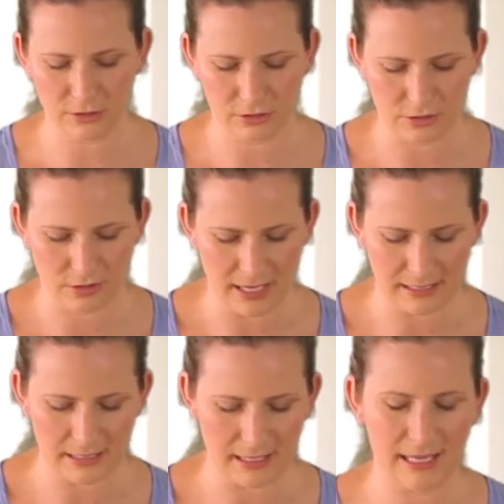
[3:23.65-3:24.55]
You could do
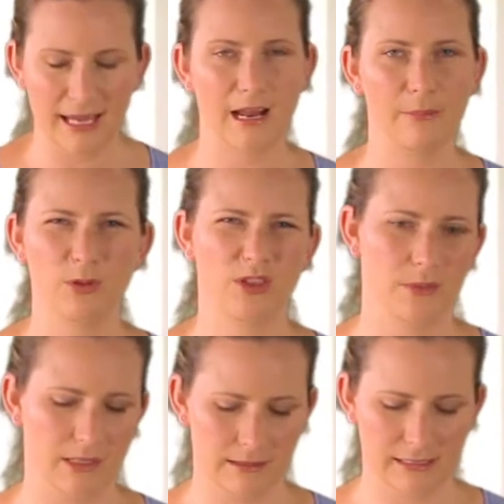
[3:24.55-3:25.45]
that. And again, I put them
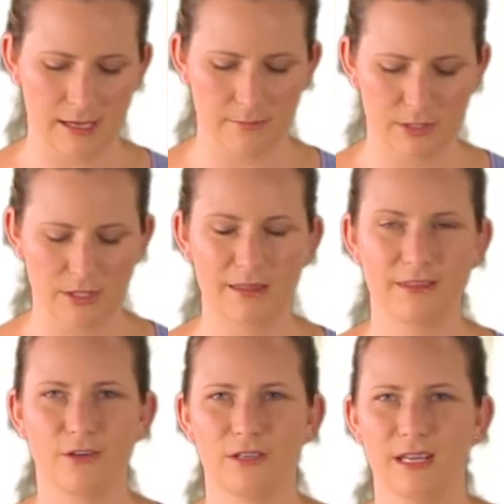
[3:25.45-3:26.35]
in a little tub so that
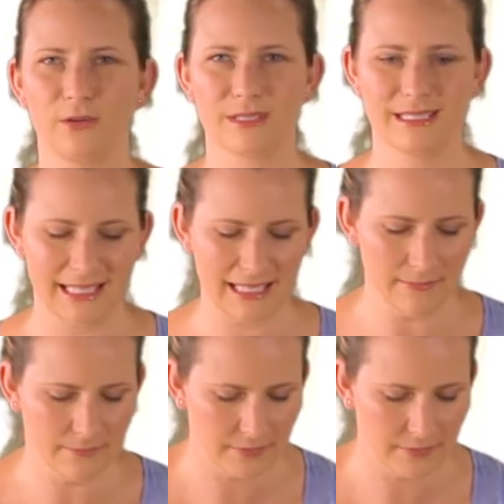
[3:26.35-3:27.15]
they don't get all sticky.